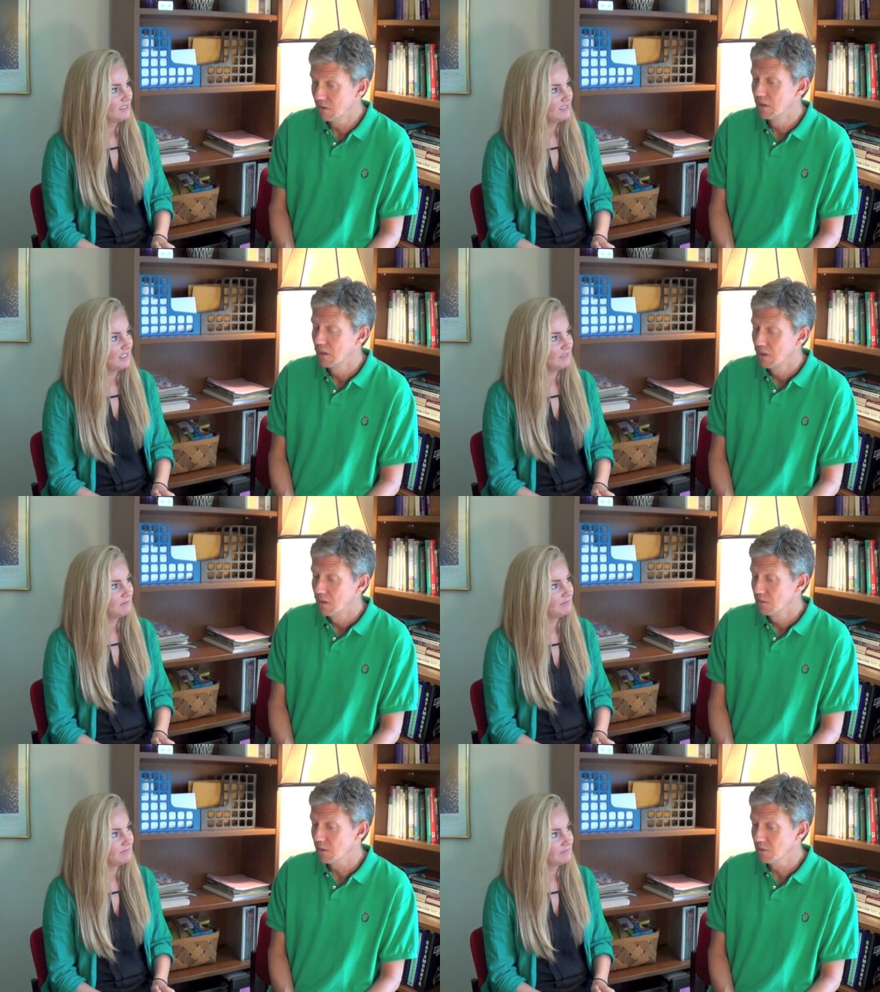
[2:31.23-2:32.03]
Speaker 1: Yeah.
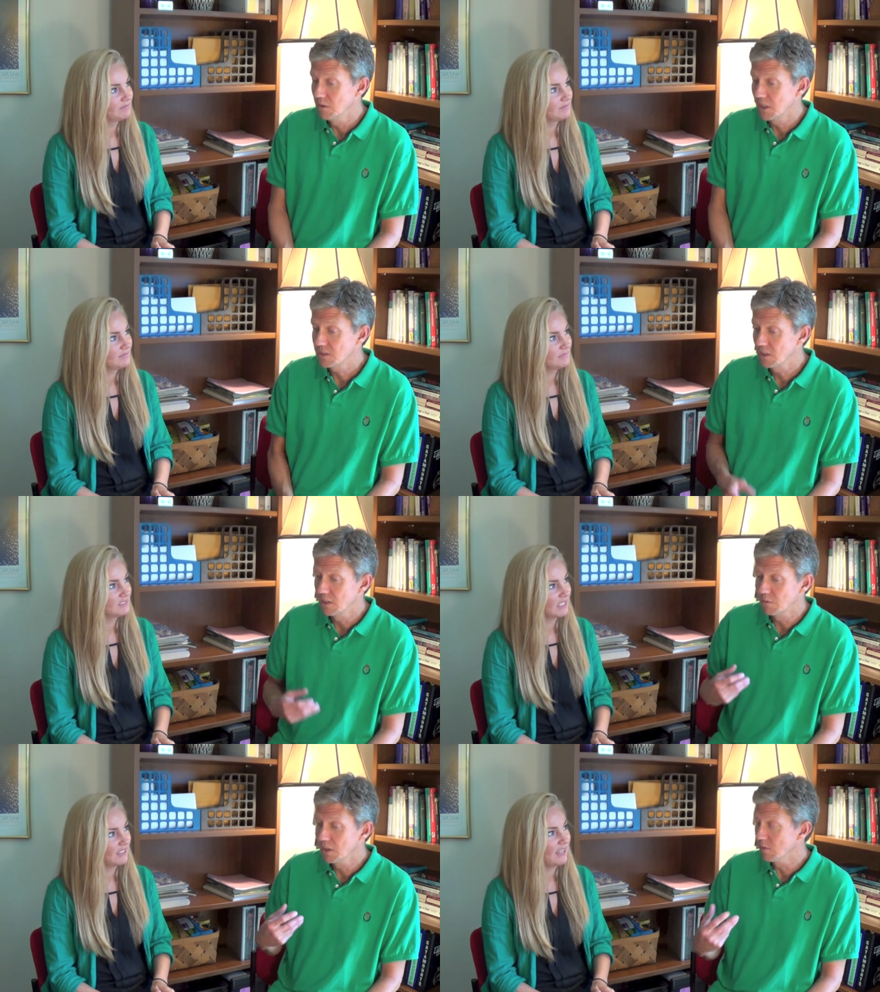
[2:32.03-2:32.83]
So you actually
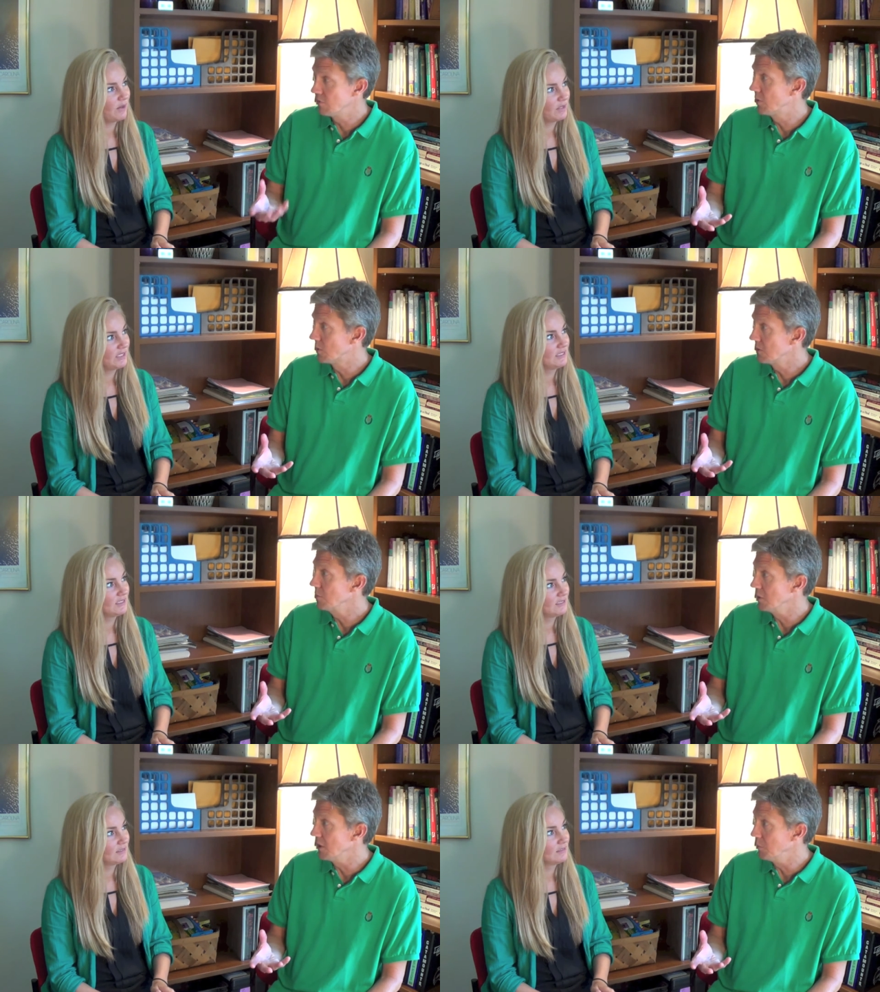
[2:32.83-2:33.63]
get
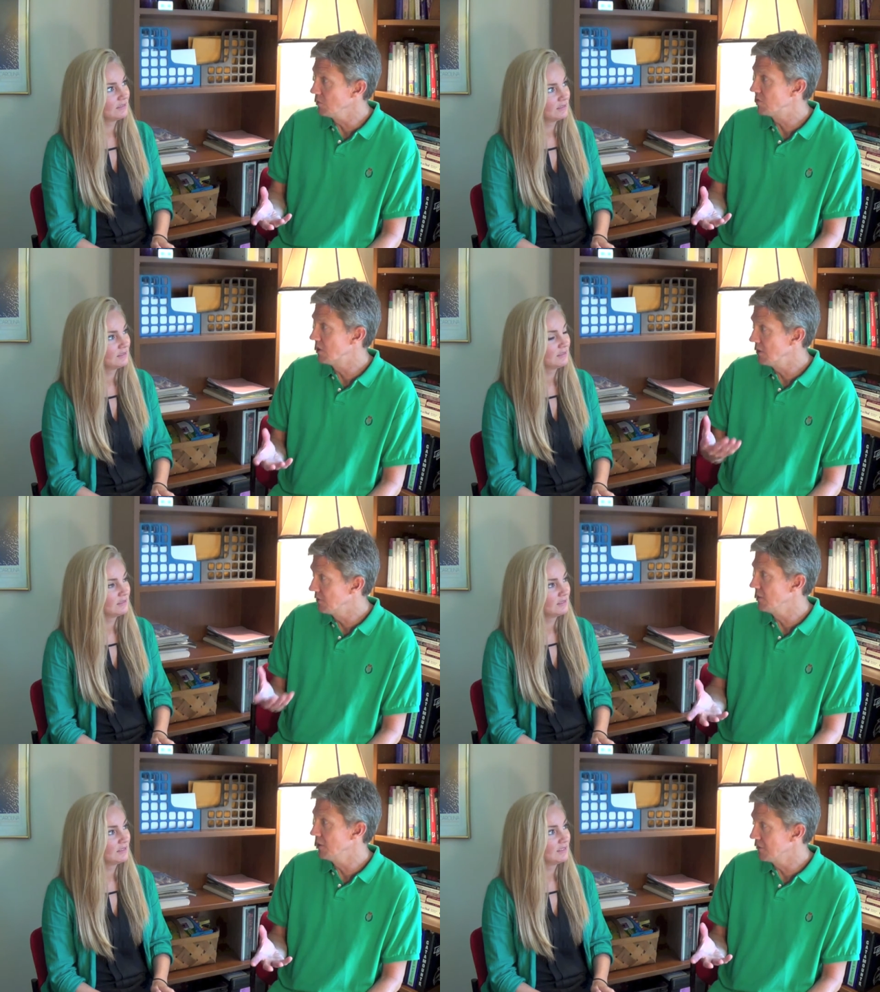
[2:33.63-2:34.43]
reinforcement. I mean,
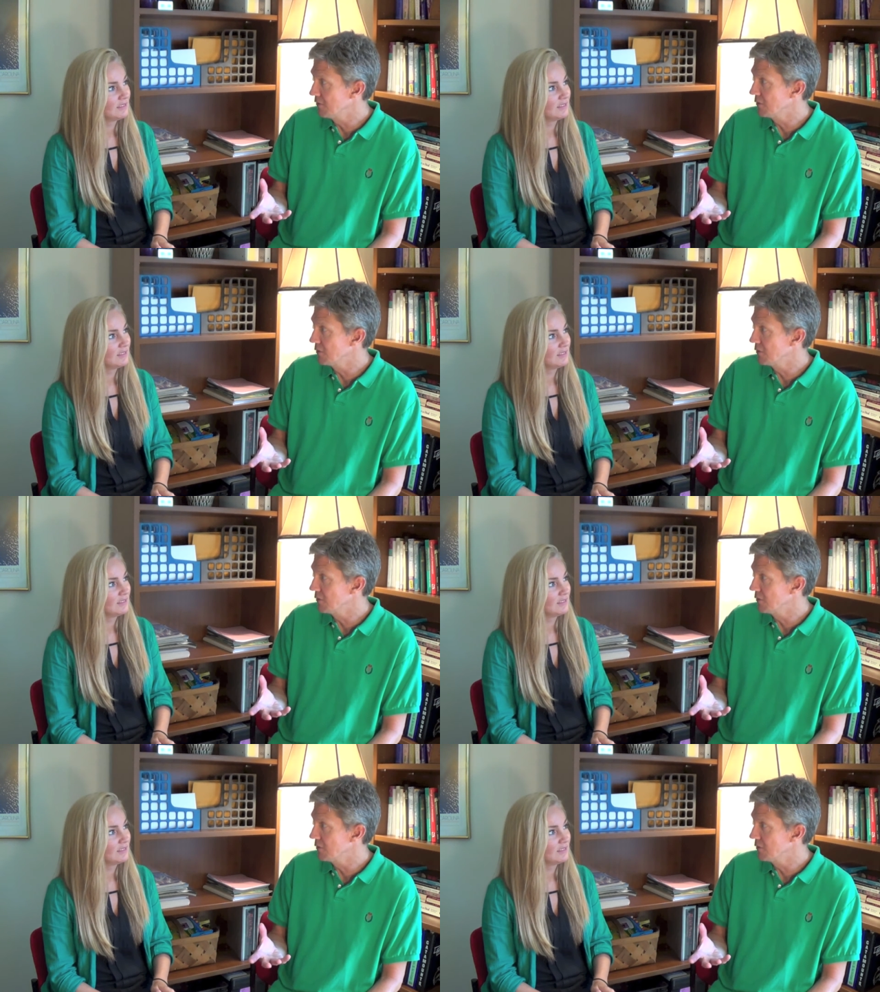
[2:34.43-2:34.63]
friends notice